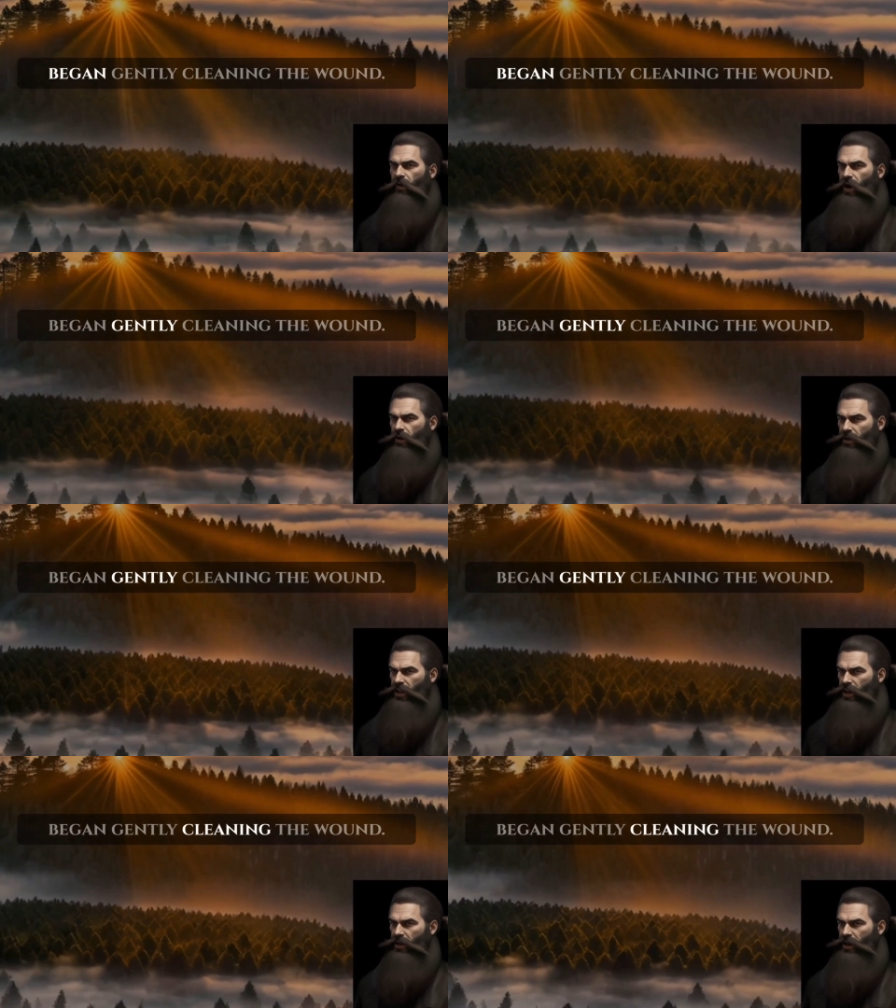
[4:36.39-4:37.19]

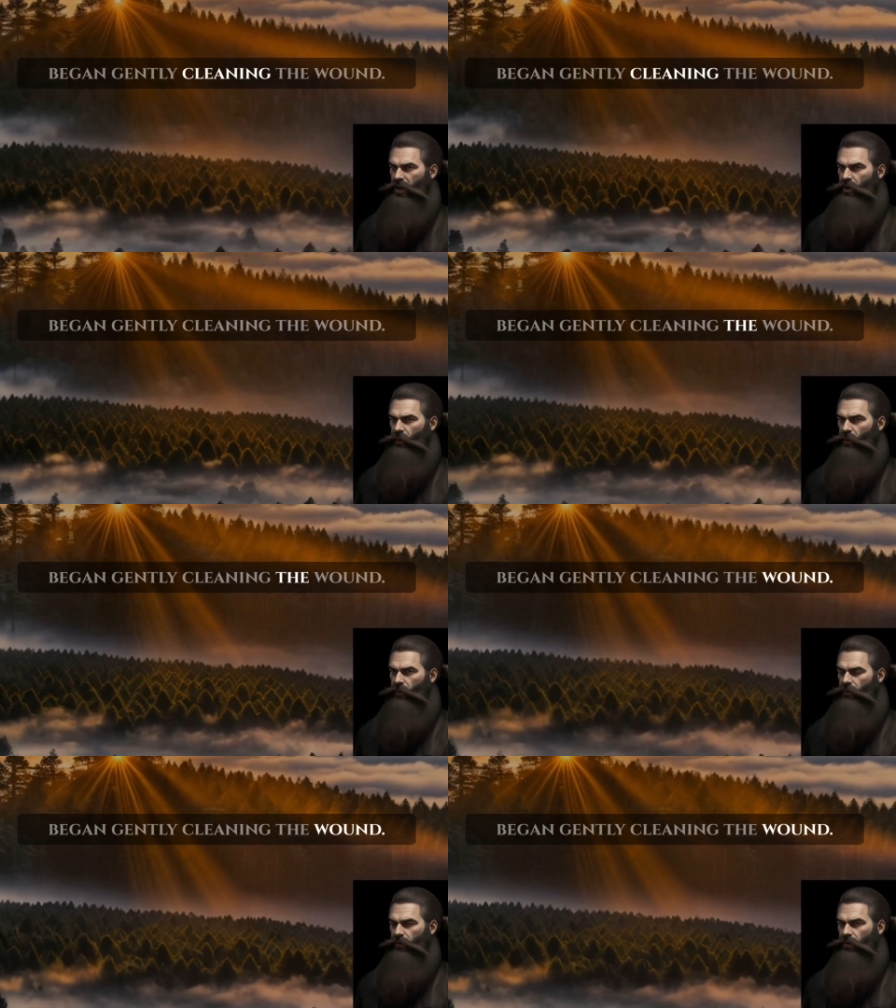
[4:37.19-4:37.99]
gently cleaning the
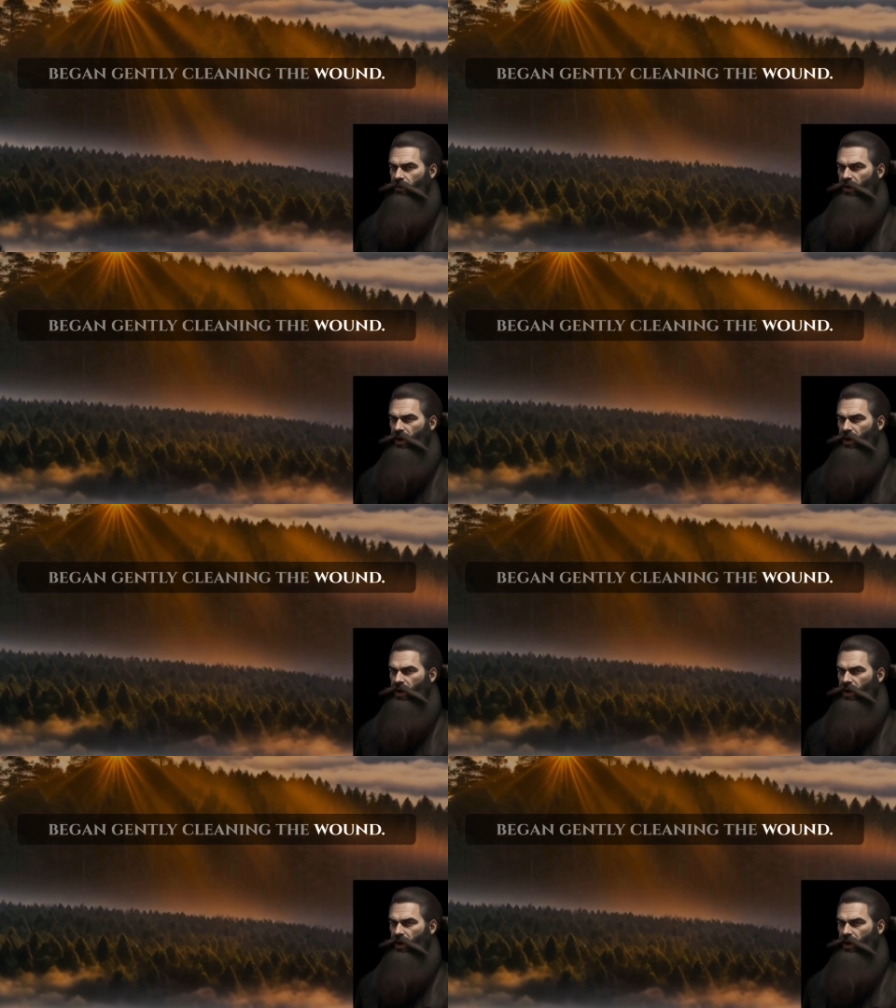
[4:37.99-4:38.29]
wound.